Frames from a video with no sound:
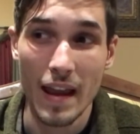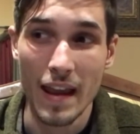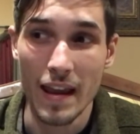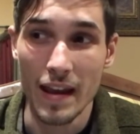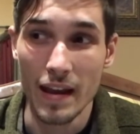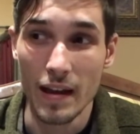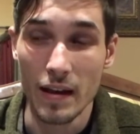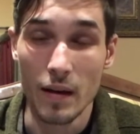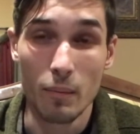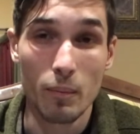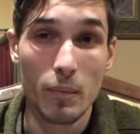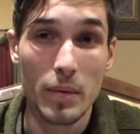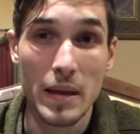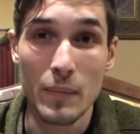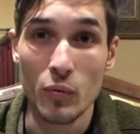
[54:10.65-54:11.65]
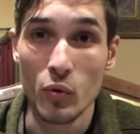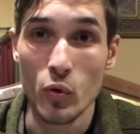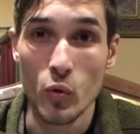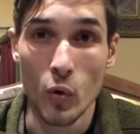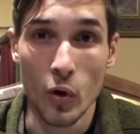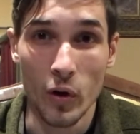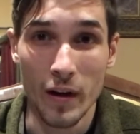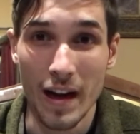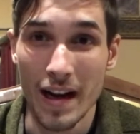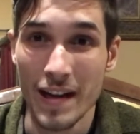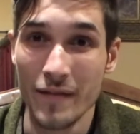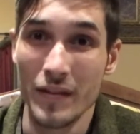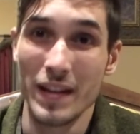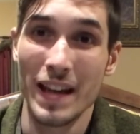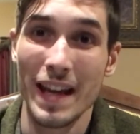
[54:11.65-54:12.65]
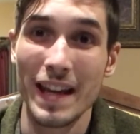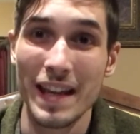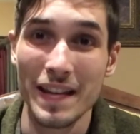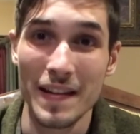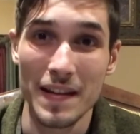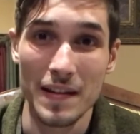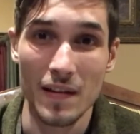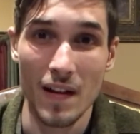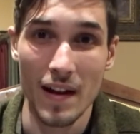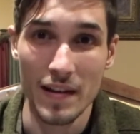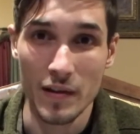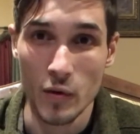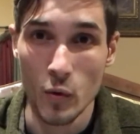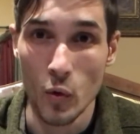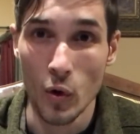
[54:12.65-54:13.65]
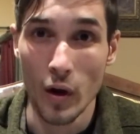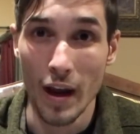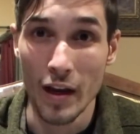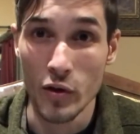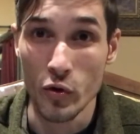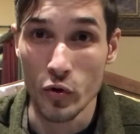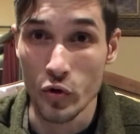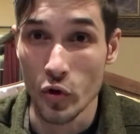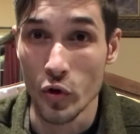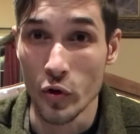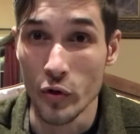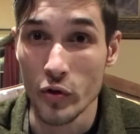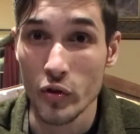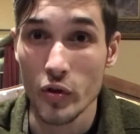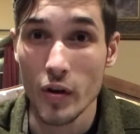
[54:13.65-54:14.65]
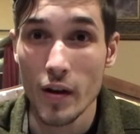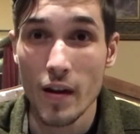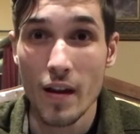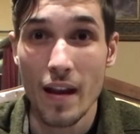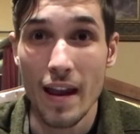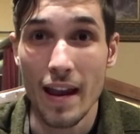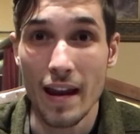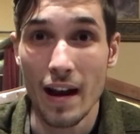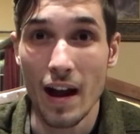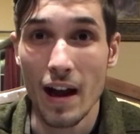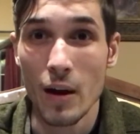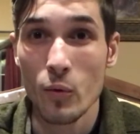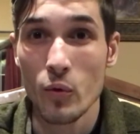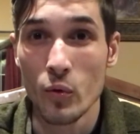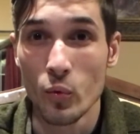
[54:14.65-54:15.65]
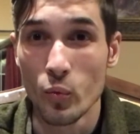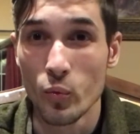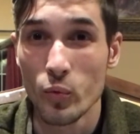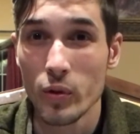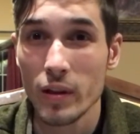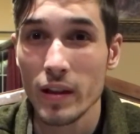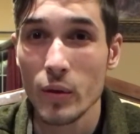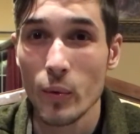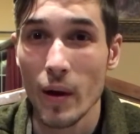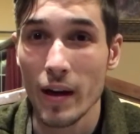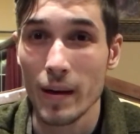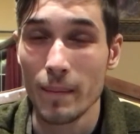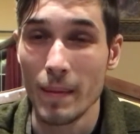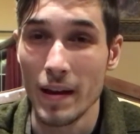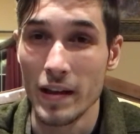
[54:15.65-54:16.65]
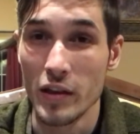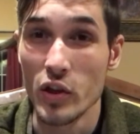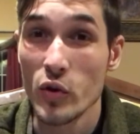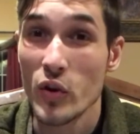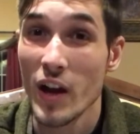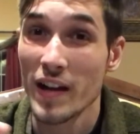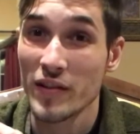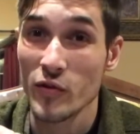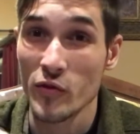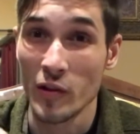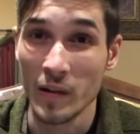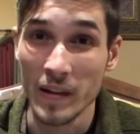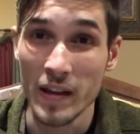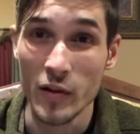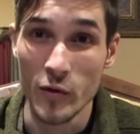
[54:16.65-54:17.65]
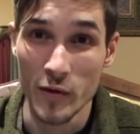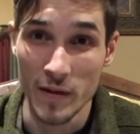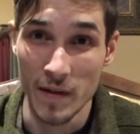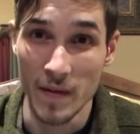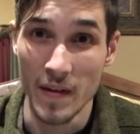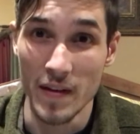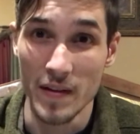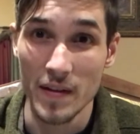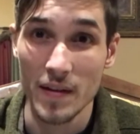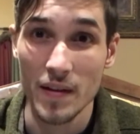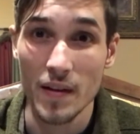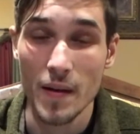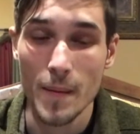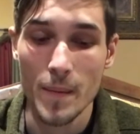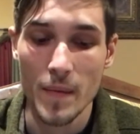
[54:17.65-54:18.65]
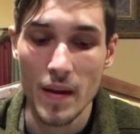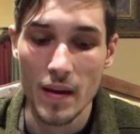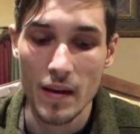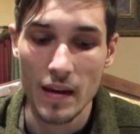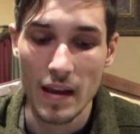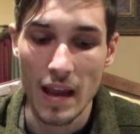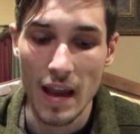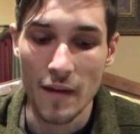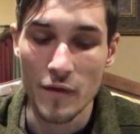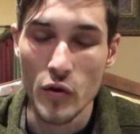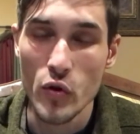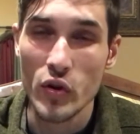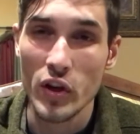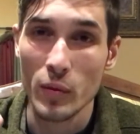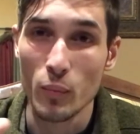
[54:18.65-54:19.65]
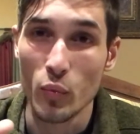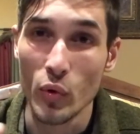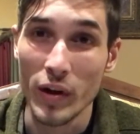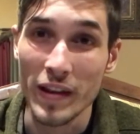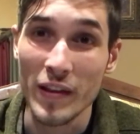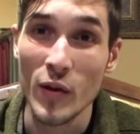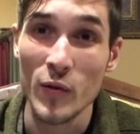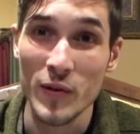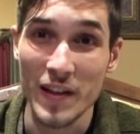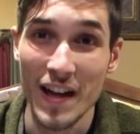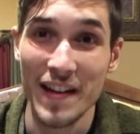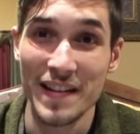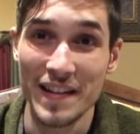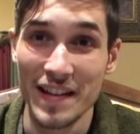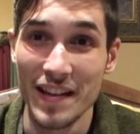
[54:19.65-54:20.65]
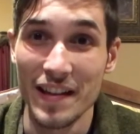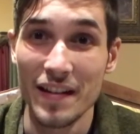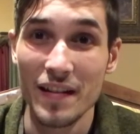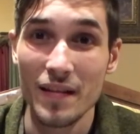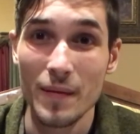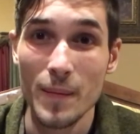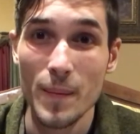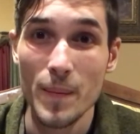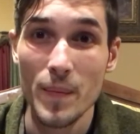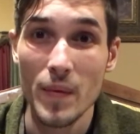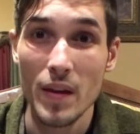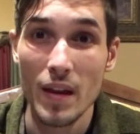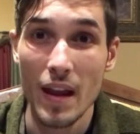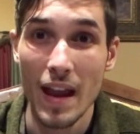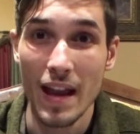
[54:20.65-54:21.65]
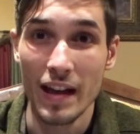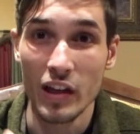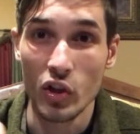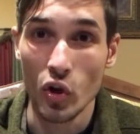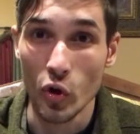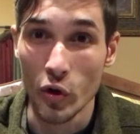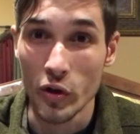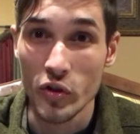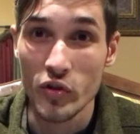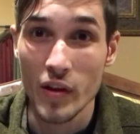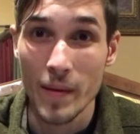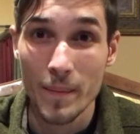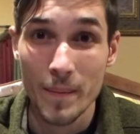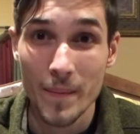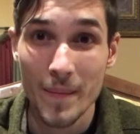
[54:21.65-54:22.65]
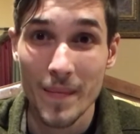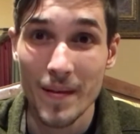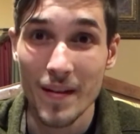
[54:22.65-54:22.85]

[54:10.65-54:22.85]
and people who are not even taking this class who are at your church. And I would really recommend, you guys are the leaders in this, if you could bring those guys in and encourage them